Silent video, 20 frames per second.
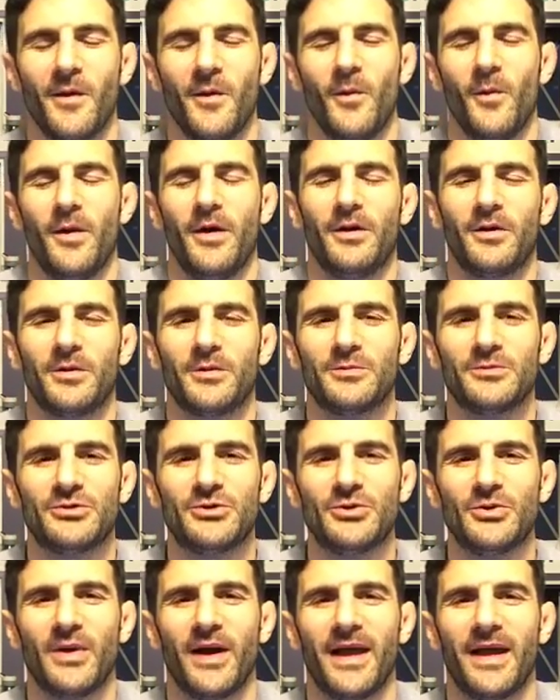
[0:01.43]
Welcome
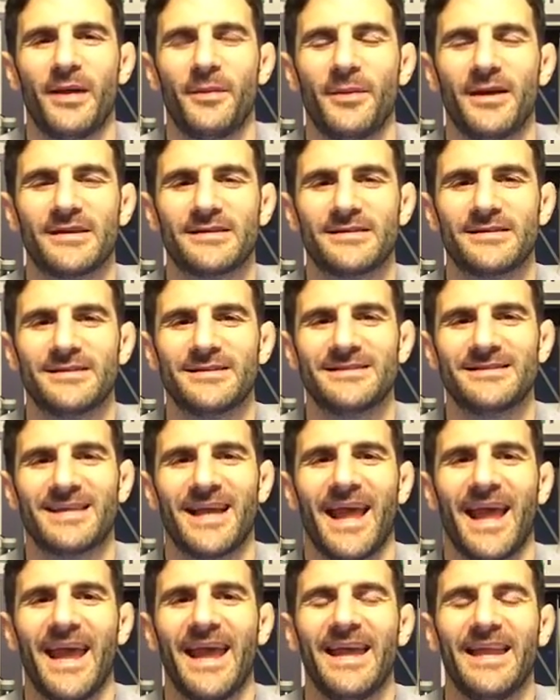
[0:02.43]
to AM Excellence
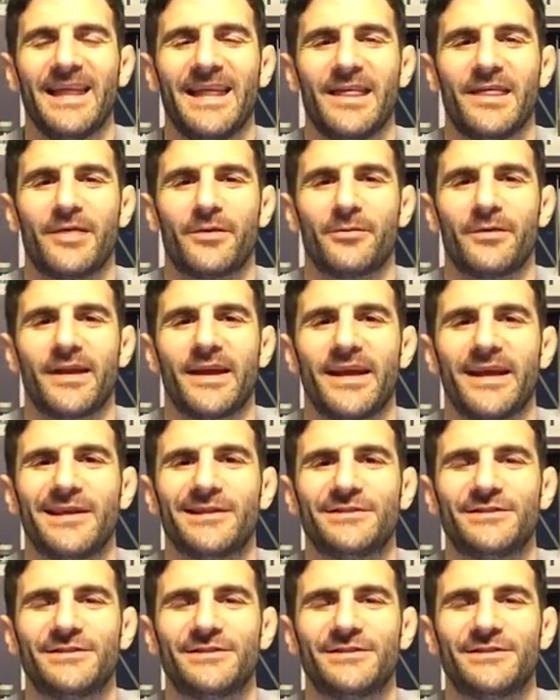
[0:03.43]
83.